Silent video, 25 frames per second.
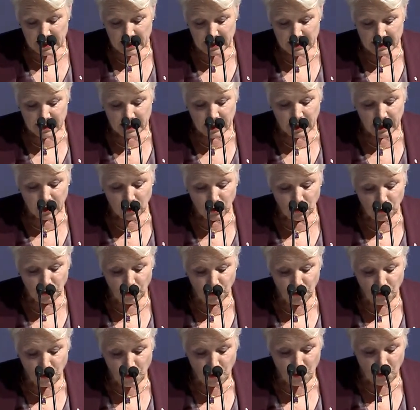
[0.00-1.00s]
In
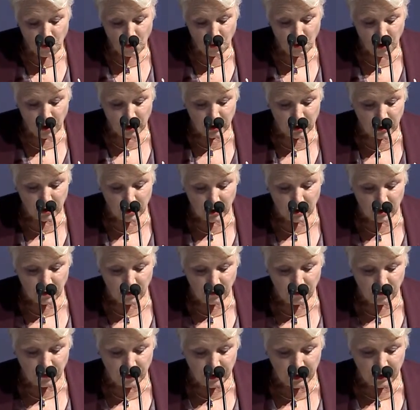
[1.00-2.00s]
Daegu, one
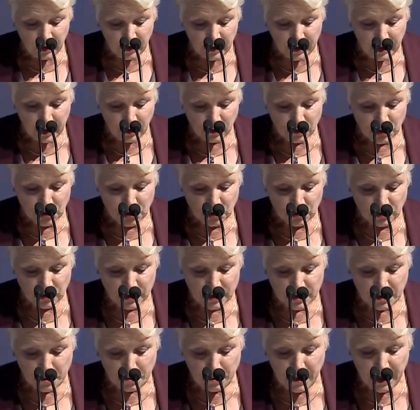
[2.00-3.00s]
of the
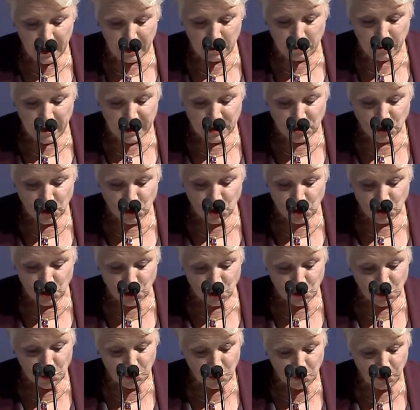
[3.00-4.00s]
Council's main
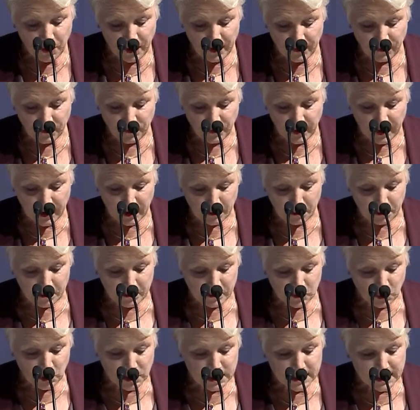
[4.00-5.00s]
messages was that,
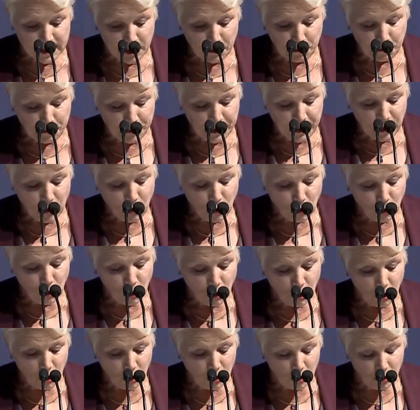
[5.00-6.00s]
was that peak
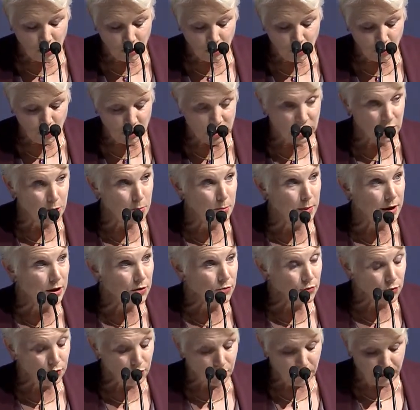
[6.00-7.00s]
oil was a
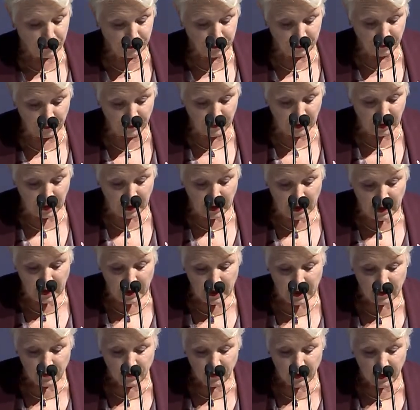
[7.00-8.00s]
myth,
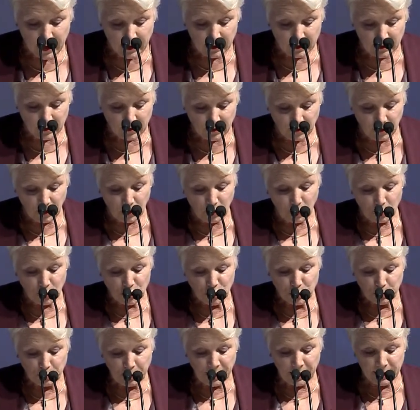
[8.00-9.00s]
and that there
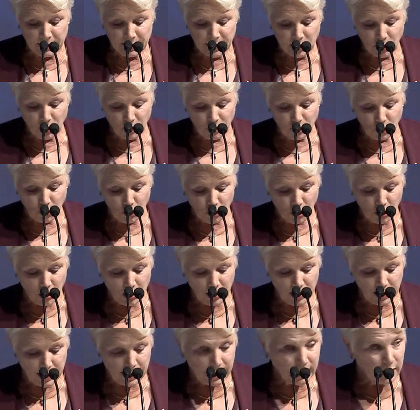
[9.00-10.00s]
was plenty of
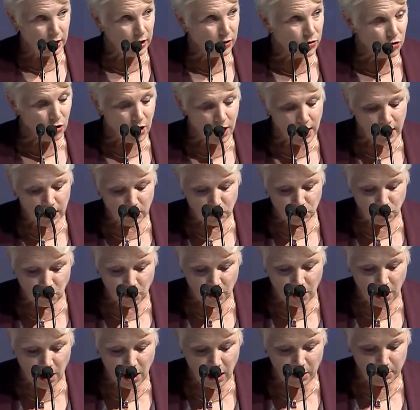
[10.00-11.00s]
oil and other
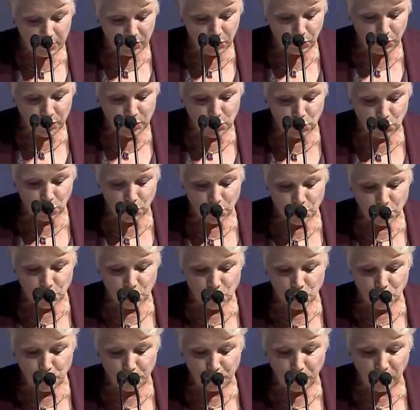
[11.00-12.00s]
hydrocarbon
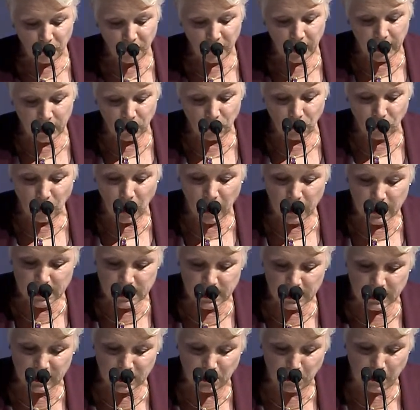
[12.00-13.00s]
resources to provide
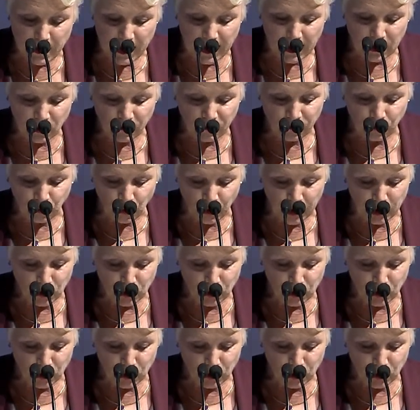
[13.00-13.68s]
rising demand for